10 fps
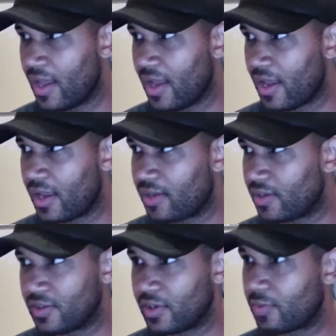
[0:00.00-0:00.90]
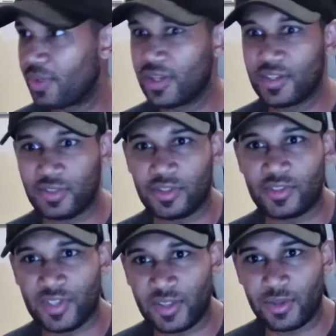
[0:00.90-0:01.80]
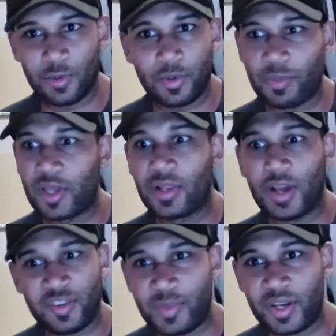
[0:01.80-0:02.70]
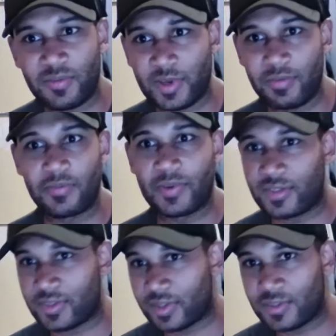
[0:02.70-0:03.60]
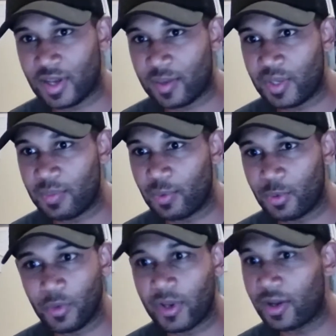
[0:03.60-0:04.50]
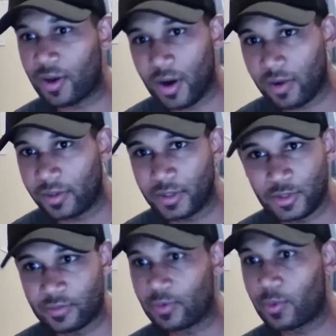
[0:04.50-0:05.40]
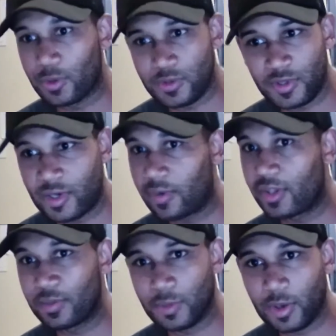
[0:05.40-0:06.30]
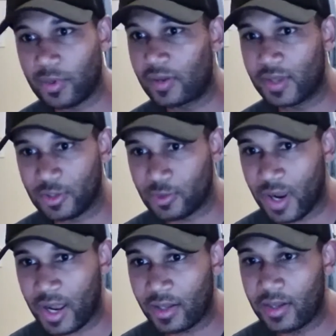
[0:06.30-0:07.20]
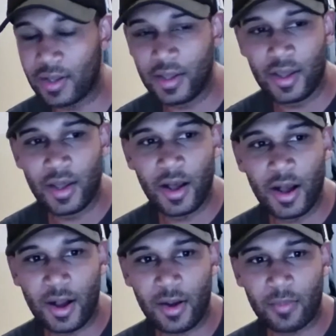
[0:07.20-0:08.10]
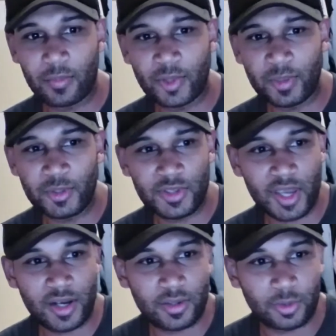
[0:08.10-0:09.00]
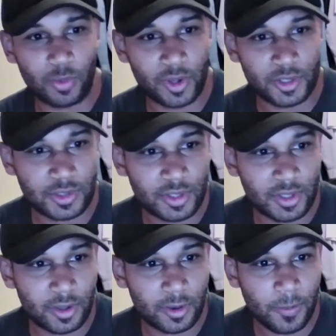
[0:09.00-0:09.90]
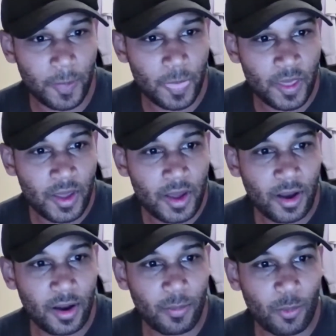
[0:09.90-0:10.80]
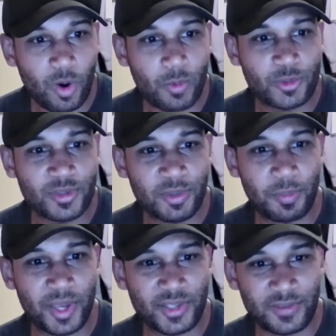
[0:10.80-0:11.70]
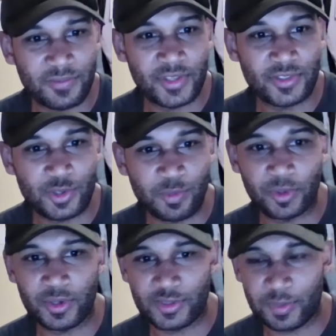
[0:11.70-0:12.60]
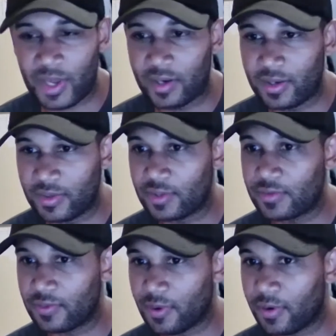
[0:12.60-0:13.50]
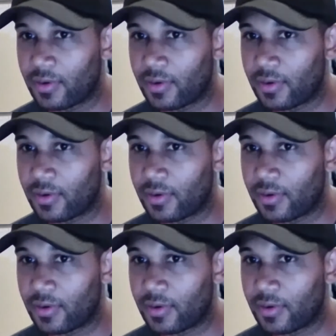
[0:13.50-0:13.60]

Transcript: it could be easily seen there could be a lot of benefit of investing inside people who are in college, of course, to, get them to go down that track. Let me see. I had another question here. What were some of the best events you participated in thus far?